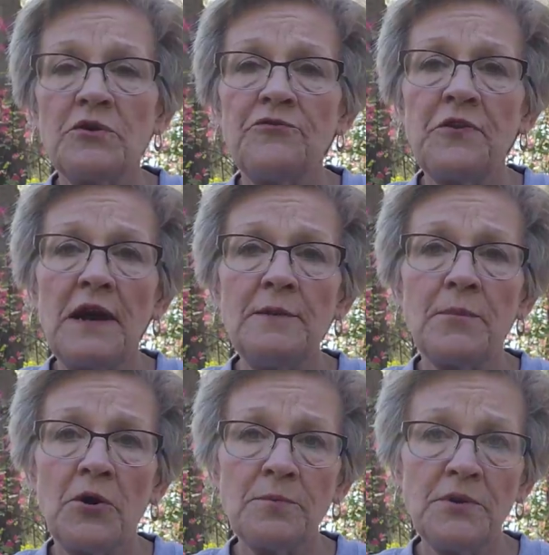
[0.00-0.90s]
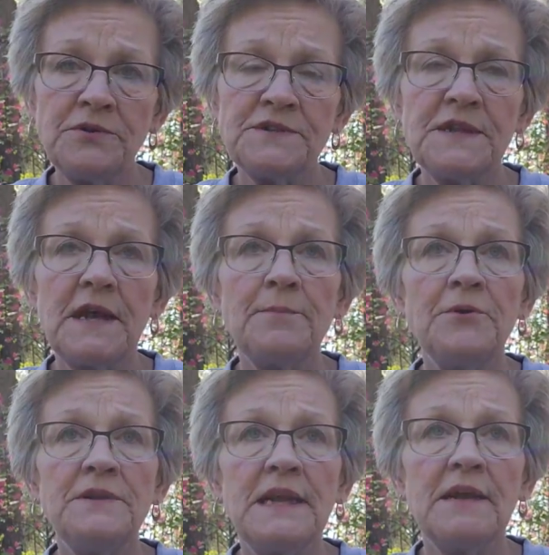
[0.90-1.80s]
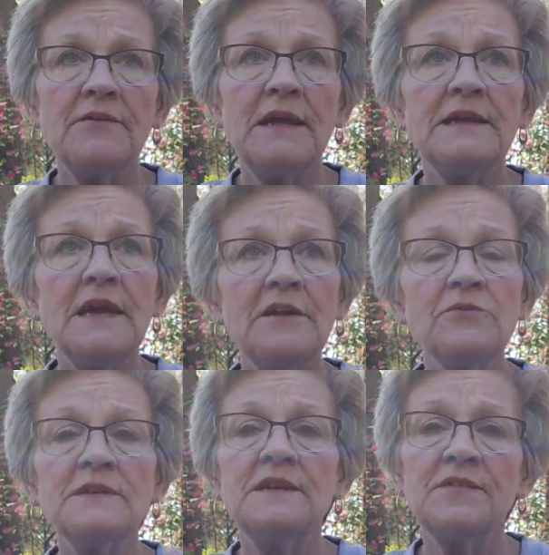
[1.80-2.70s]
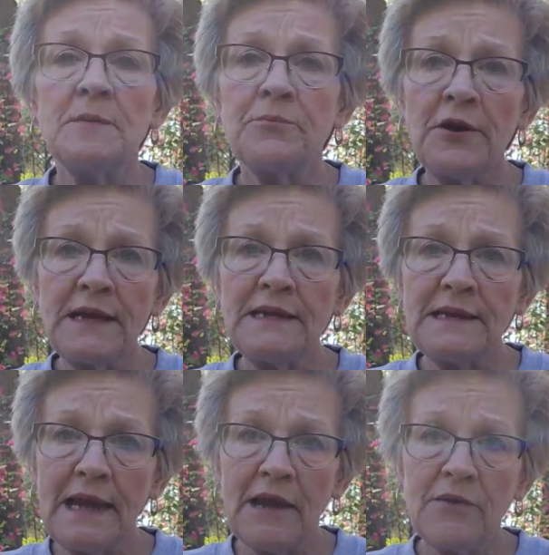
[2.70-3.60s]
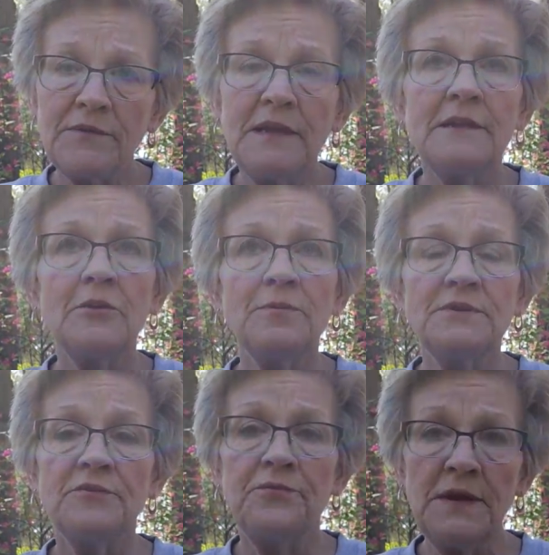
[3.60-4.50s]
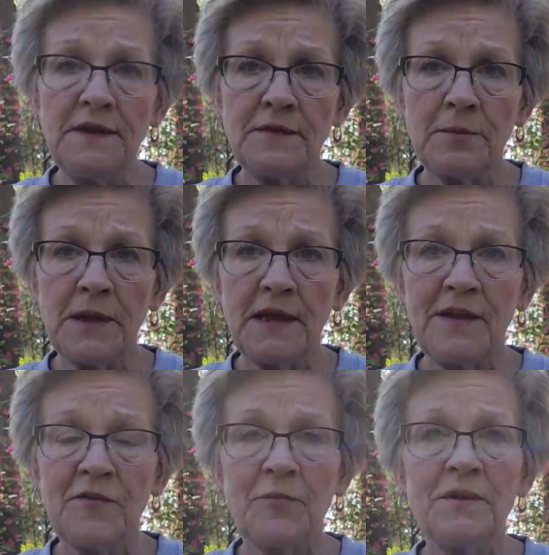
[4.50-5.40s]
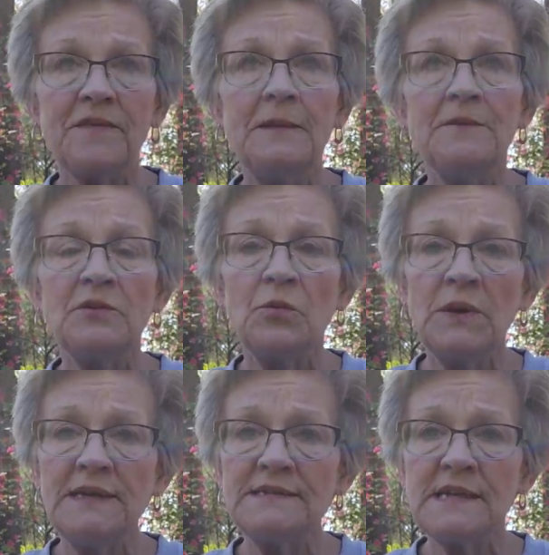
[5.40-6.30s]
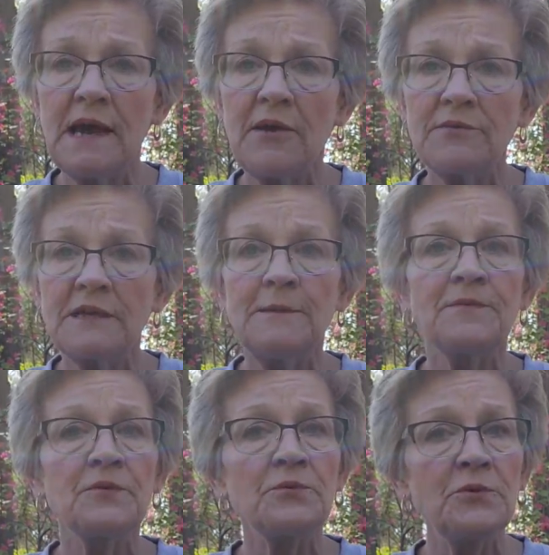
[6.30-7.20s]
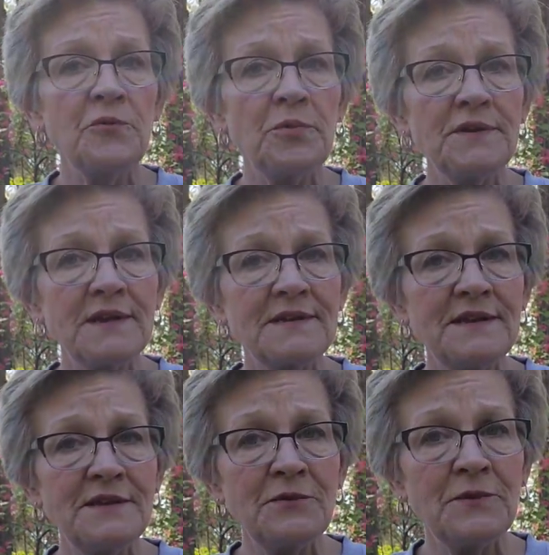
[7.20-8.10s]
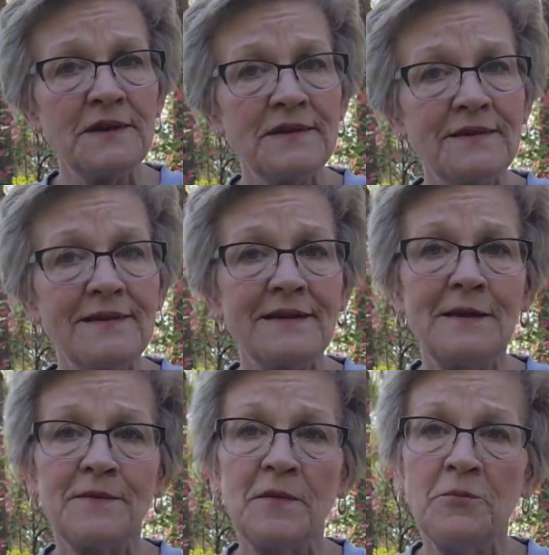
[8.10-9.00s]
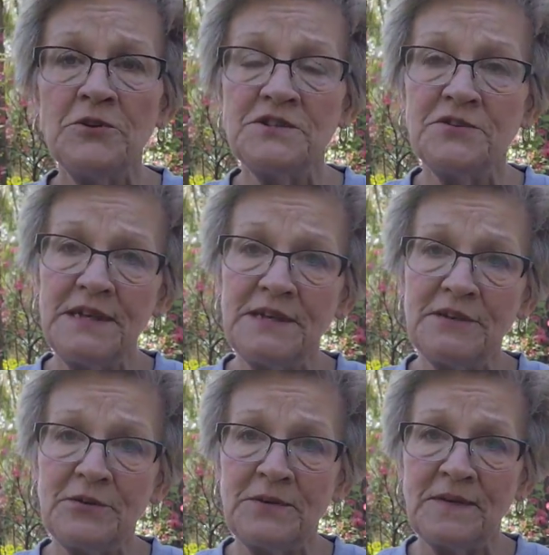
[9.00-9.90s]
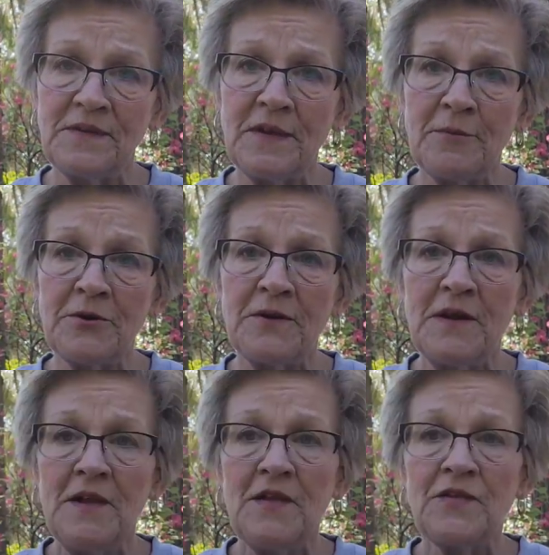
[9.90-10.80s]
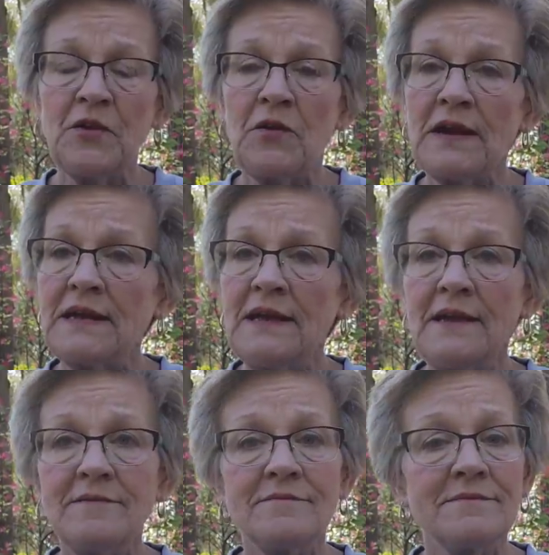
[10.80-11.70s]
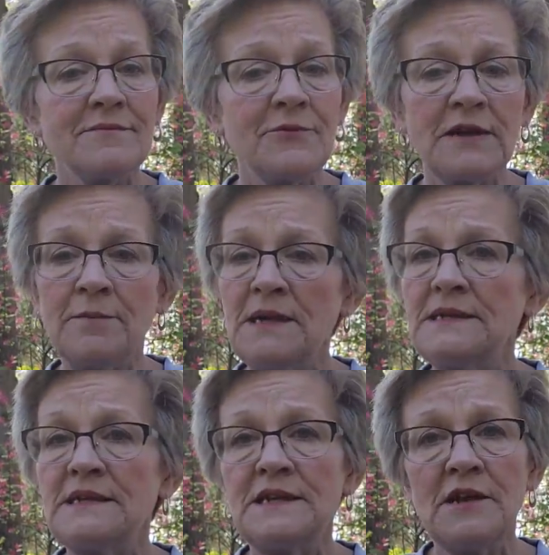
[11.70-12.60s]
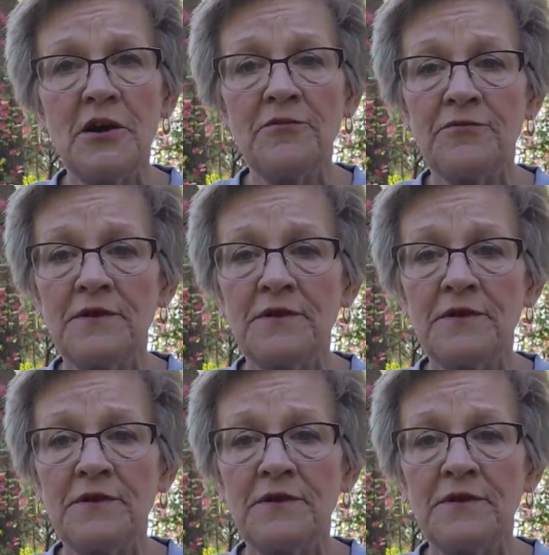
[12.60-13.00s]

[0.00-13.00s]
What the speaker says: fine bark mulch that I put down, and not only is it breaking down and helping to feed the plants, but it's keeping the weeds out, keeps the roots protected in the winter, and keeps the moisture in during the summer. So I can't recommend it enough.